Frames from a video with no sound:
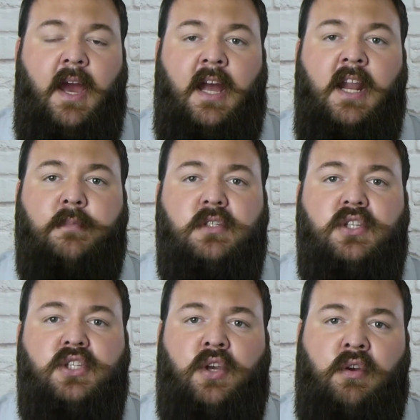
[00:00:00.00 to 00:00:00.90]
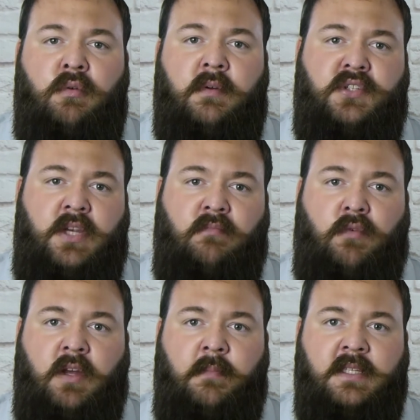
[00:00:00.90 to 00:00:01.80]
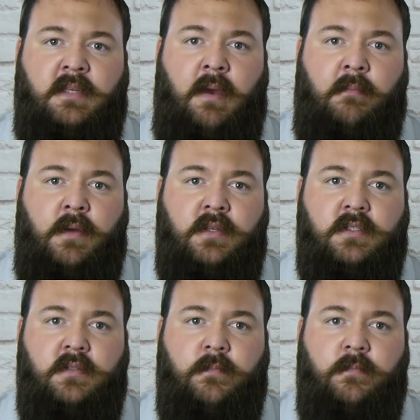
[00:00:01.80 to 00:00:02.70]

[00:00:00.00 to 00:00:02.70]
and up to 2 general committee members.